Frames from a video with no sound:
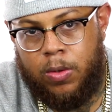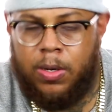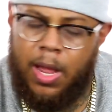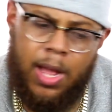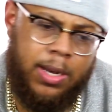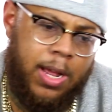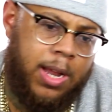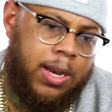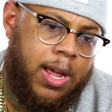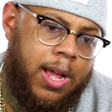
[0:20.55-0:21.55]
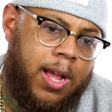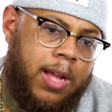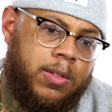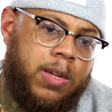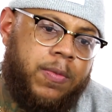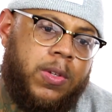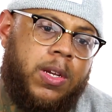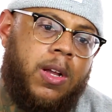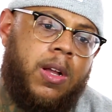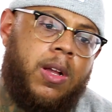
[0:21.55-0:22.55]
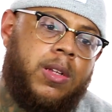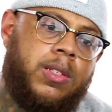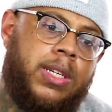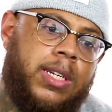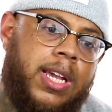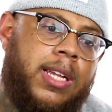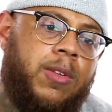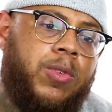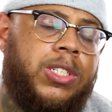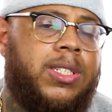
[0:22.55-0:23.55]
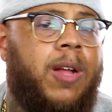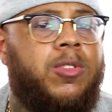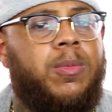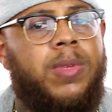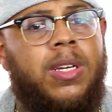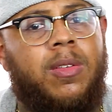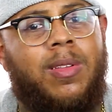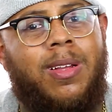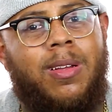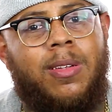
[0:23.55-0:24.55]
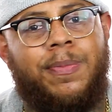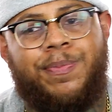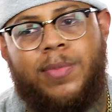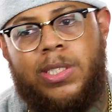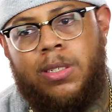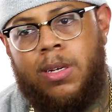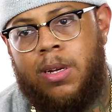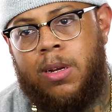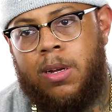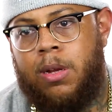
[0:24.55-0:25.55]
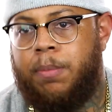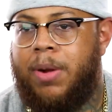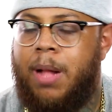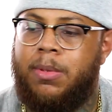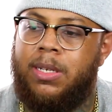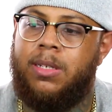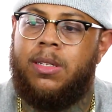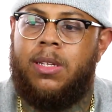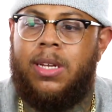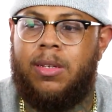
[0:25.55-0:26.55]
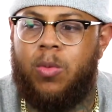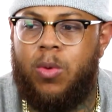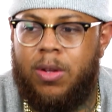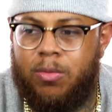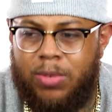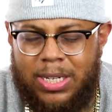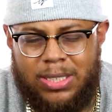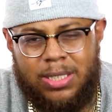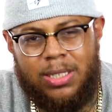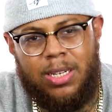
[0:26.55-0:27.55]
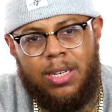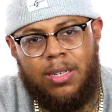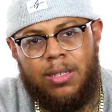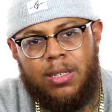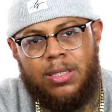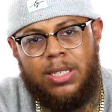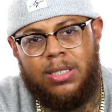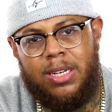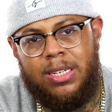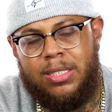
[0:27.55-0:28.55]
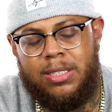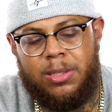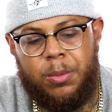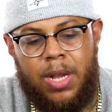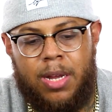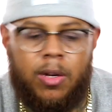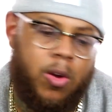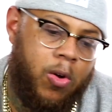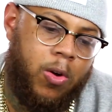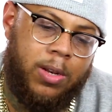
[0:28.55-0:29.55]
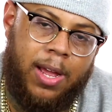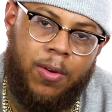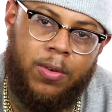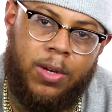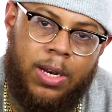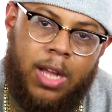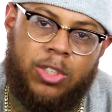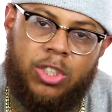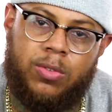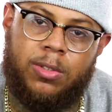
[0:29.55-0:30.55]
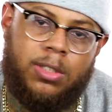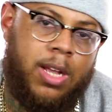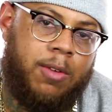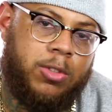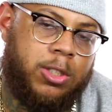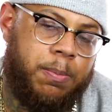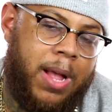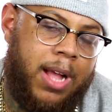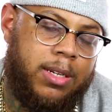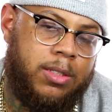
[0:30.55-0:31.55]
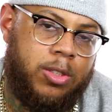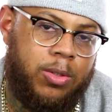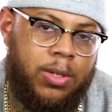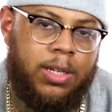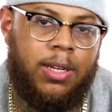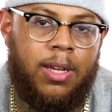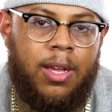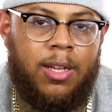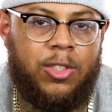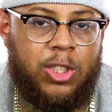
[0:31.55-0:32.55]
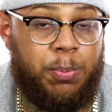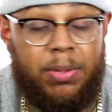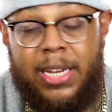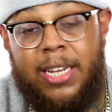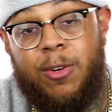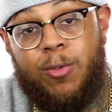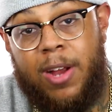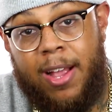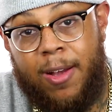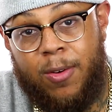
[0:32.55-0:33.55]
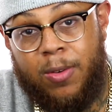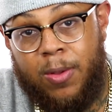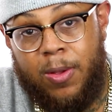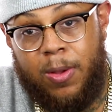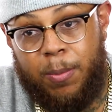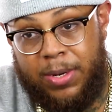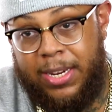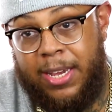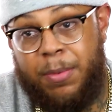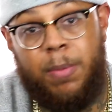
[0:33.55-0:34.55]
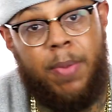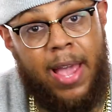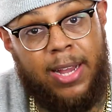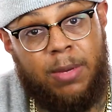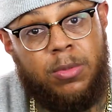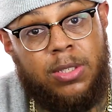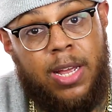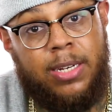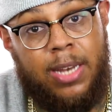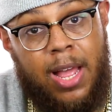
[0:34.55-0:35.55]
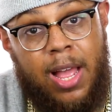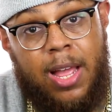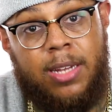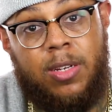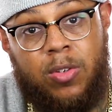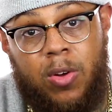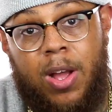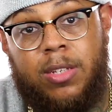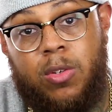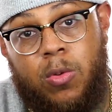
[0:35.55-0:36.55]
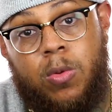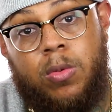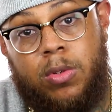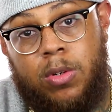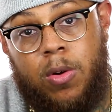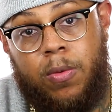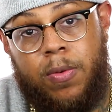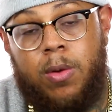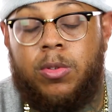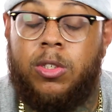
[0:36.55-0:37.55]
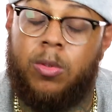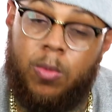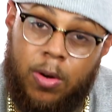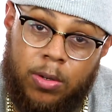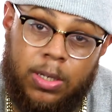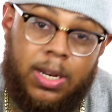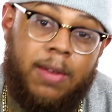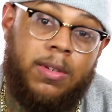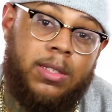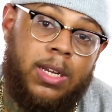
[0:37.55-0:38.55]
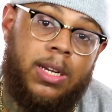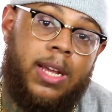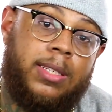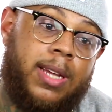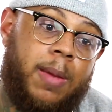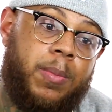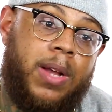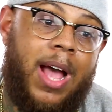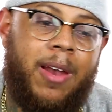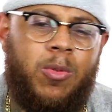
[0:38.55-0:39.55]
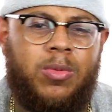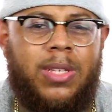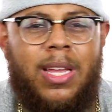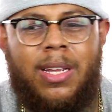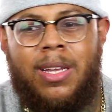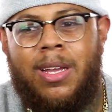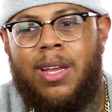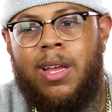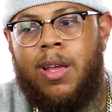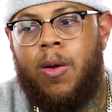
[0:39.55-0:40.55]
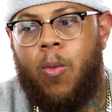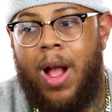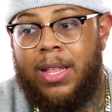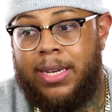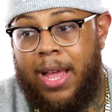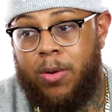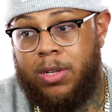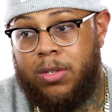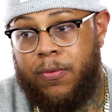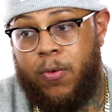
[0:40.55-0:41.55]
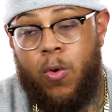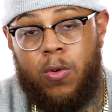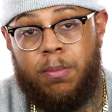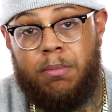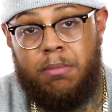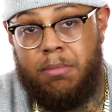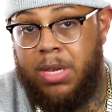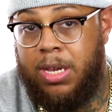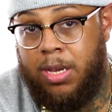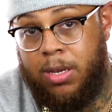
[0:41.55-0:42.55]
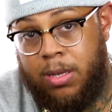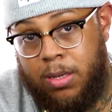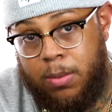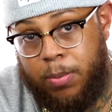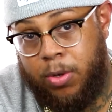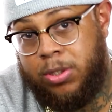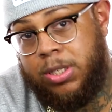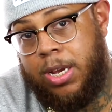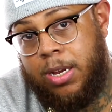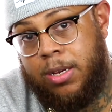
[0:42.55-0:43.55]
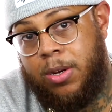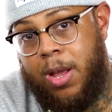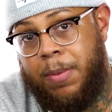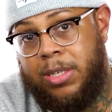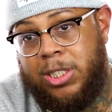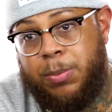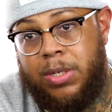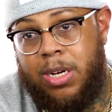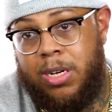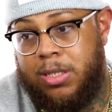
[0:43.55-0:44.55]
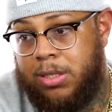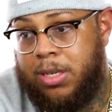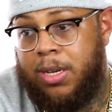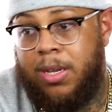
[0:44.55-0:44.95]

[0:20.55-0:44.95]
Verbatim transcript: Nah, nah, nah. I definitely uh, Nick Cannon reached out to me, um, probably like what recently, because he he did some kind of call out, and I just res- I responded to it, just playing around but he hit me back and was like, nah, you know, I do, you know, fuck with your work and everything like that. But I don't think and Out is for me per se. You know I mean? Just because